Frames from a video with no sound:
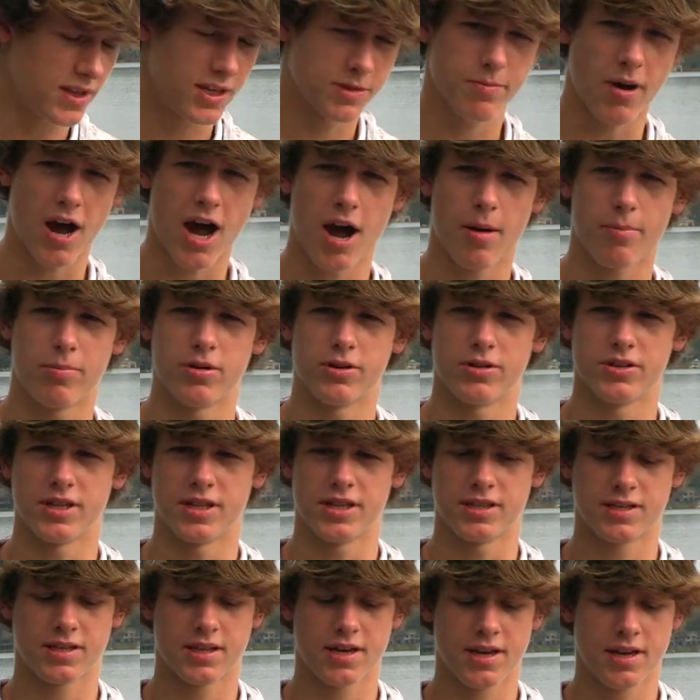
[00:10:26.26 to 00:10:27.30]
these poppers
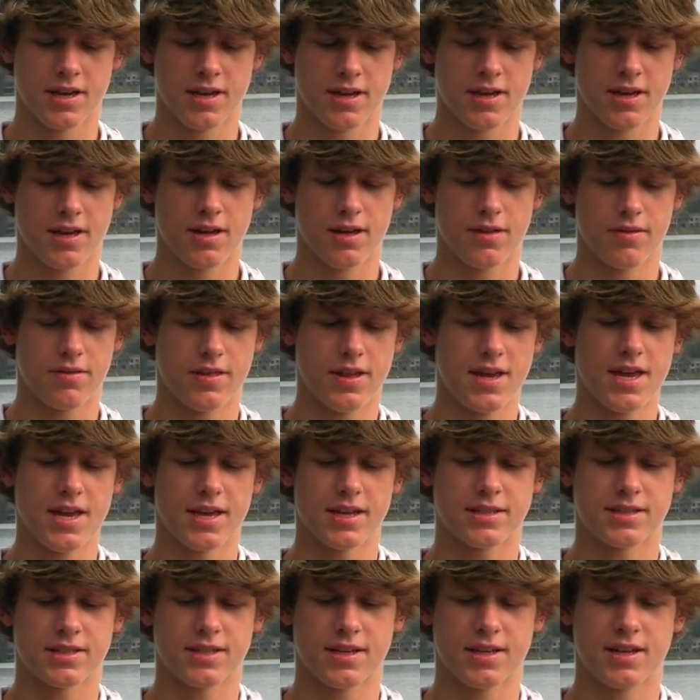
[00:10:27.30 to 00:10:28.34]
is
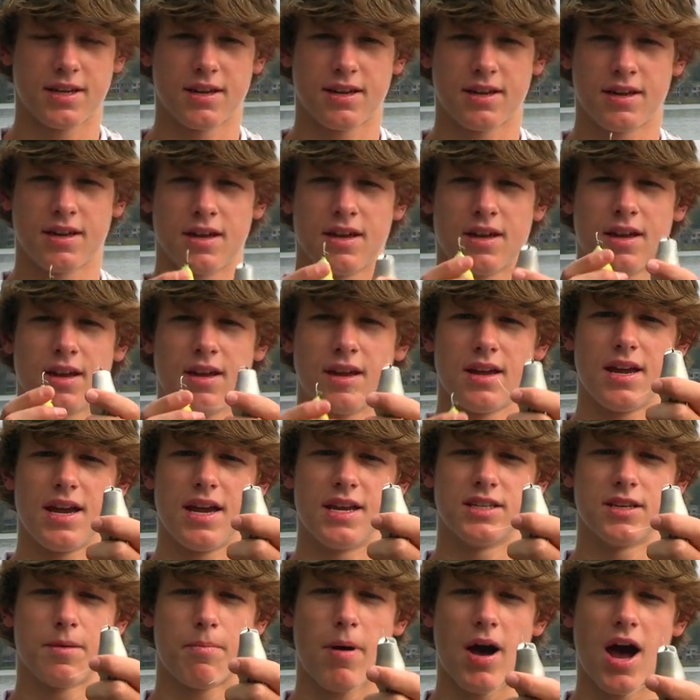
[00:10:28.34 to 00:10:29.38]
this
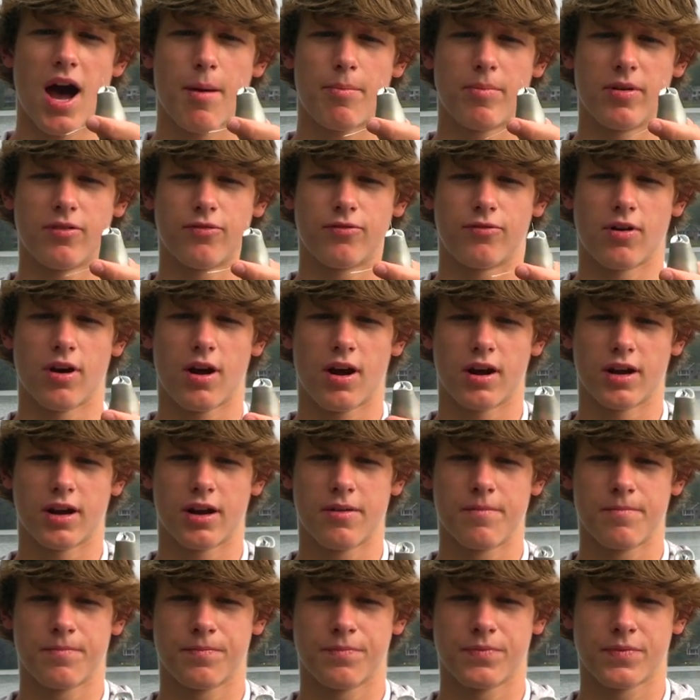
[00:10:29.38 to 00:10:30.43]
is a poppin' frog.
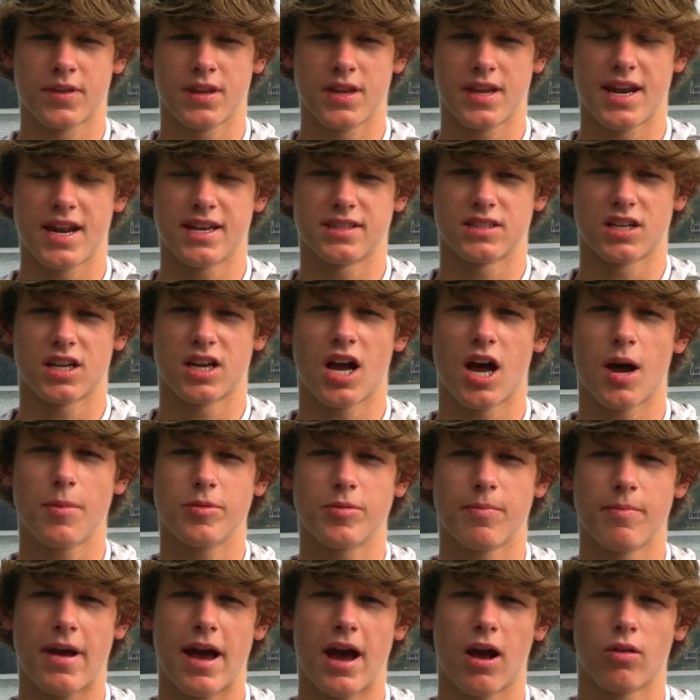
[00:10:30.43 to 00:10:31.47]
It has a
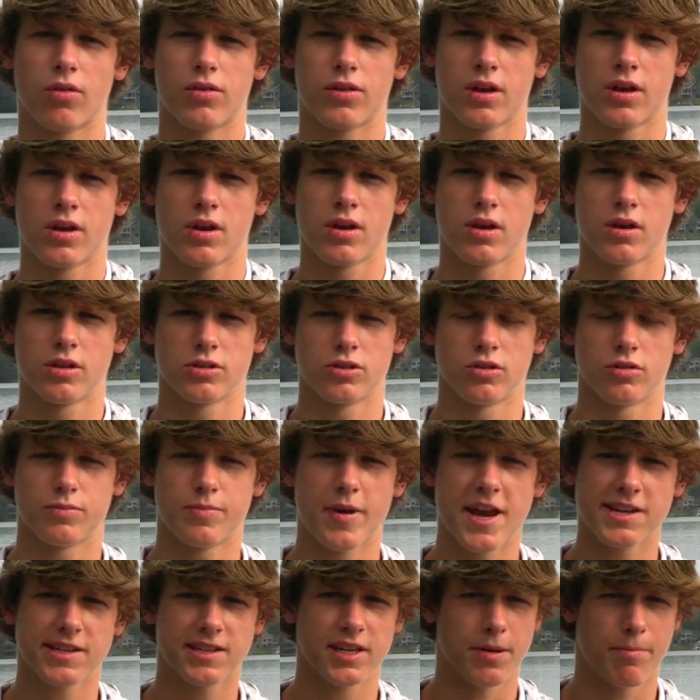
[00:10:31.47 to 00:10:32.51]
cupped mouth, so it's
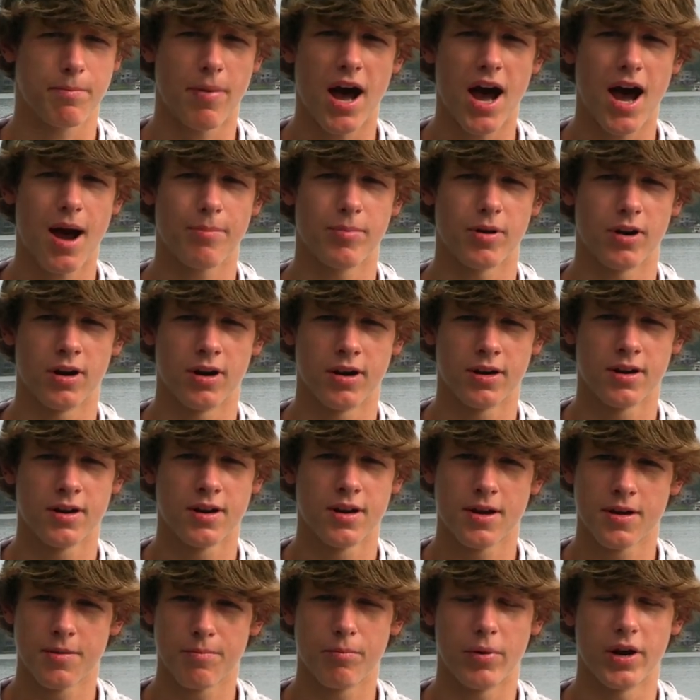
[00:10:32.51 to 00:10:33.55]
basically a popper,
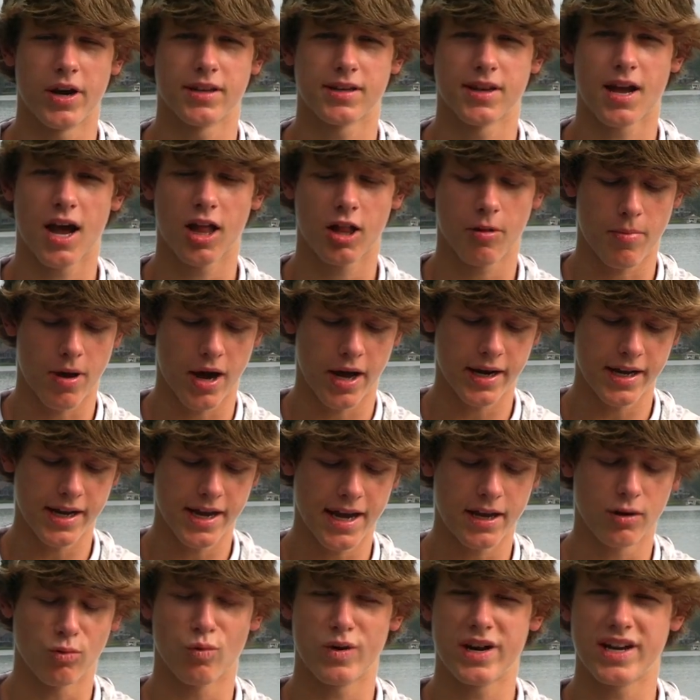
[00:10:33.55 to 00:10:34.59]
but it's hollow body
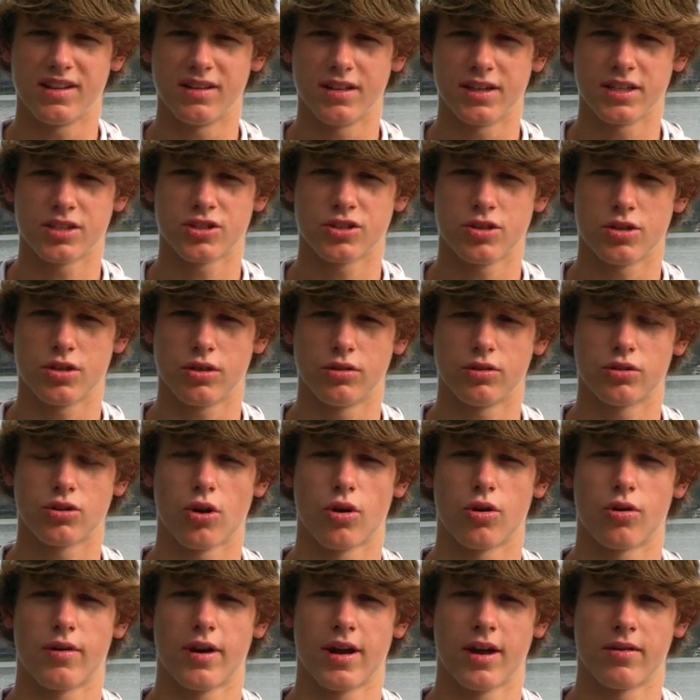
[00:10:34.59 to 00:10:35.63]
and weedless, so you can
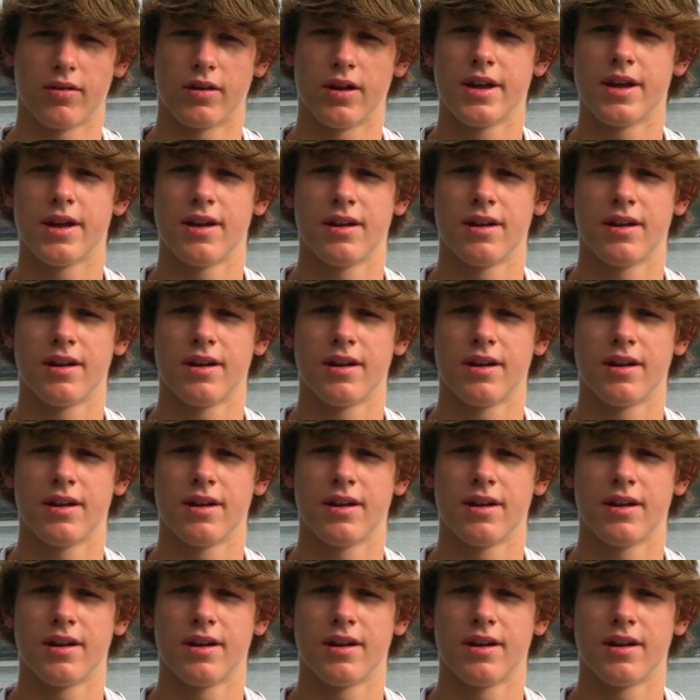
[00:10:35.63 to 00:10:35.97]
throw it around